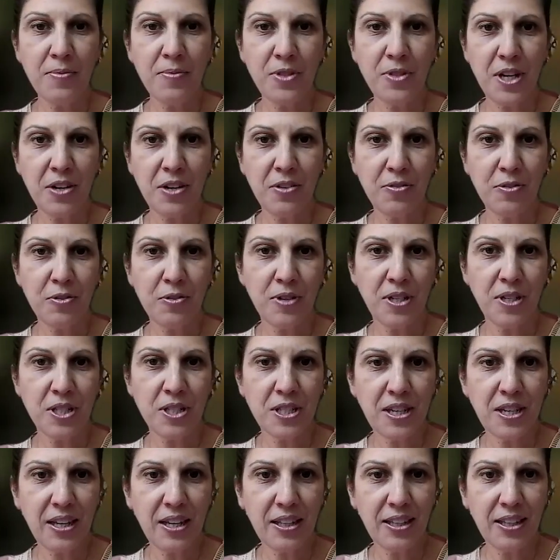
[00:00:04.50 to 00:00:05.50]
I'm Jennifer
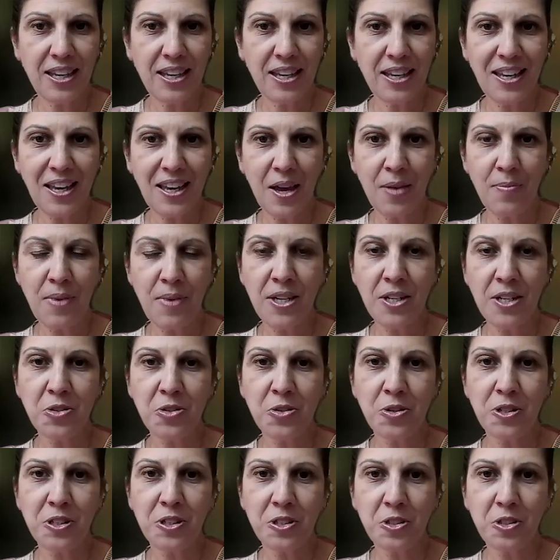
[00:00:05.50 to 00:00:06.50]
Riccinelli. I'm
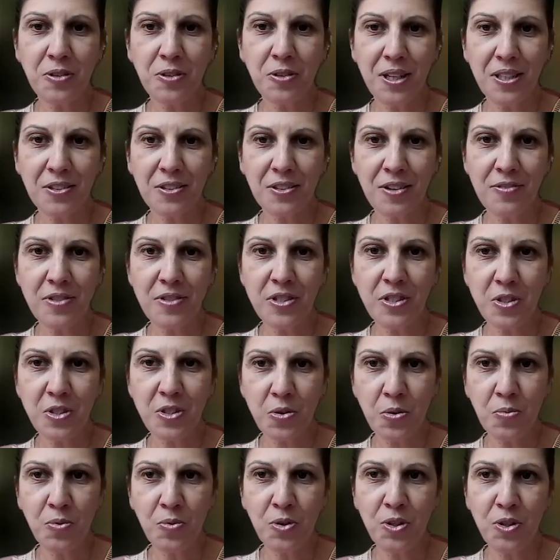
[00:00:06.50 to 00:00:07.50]
editorial director of
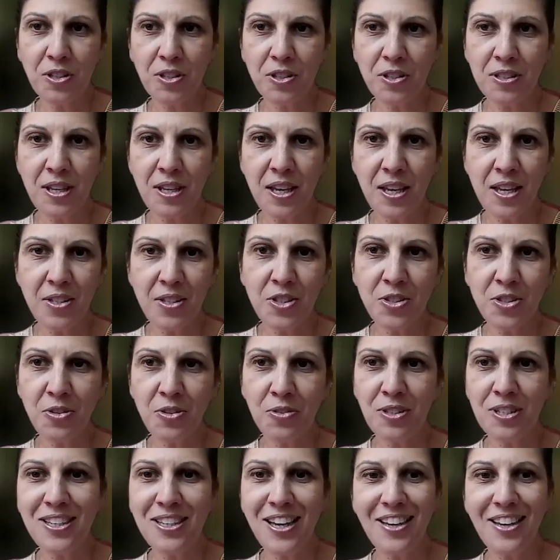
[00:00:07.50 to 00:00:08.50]
Stone World and
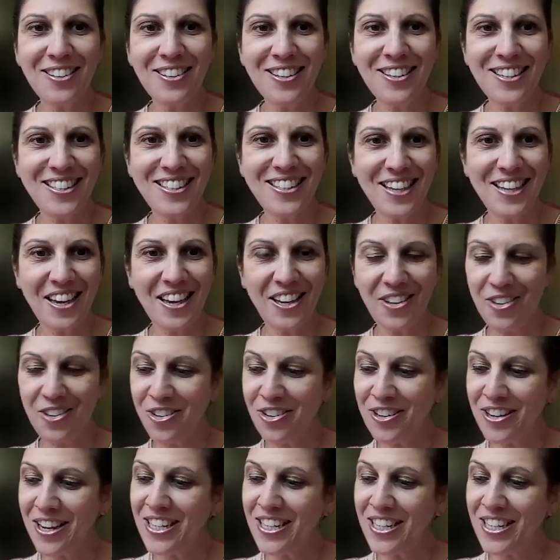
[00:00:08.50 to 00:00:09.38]
Stone and Tile Insider.